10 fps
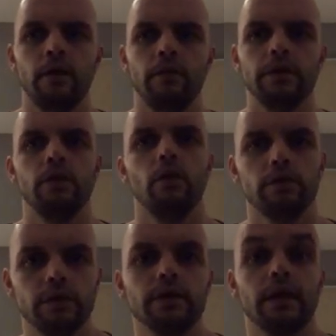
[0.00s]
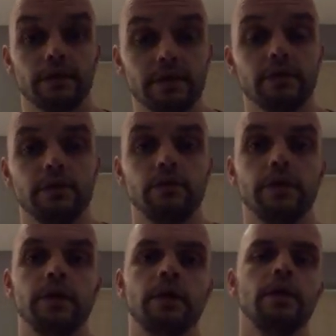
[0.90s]
went to go to another
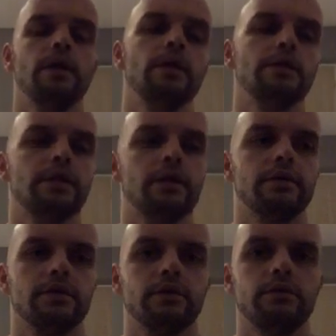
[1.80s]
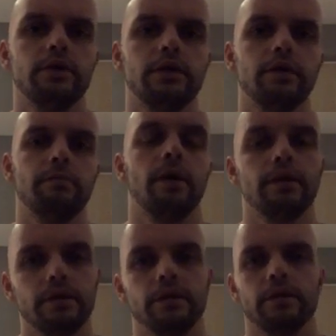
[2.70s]
surgery, a second surgery,
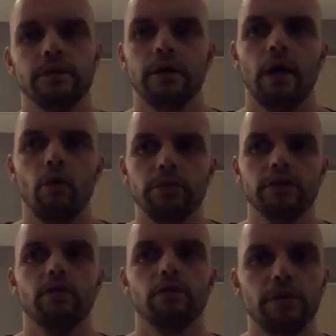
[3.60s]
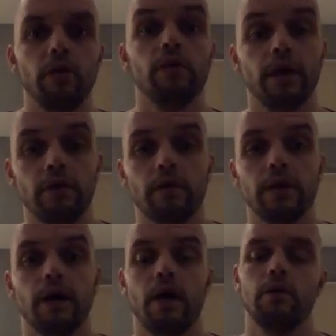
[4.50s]
but I hope it's gonna be okay
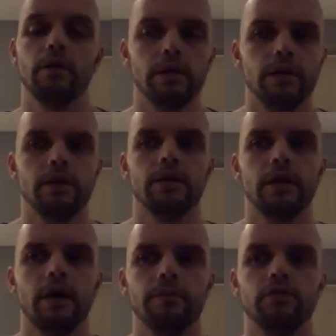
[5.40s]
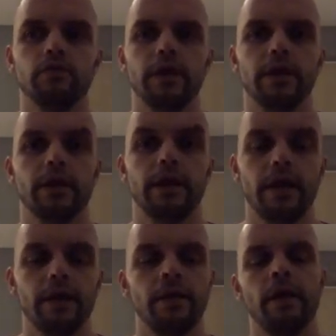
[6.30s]
right now. I'm training
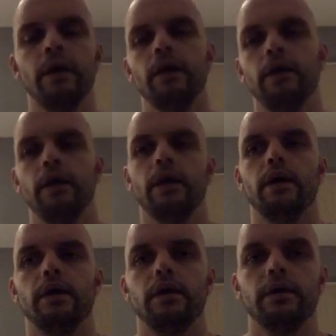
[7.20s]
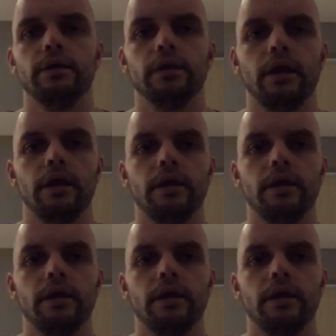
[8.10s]
again, and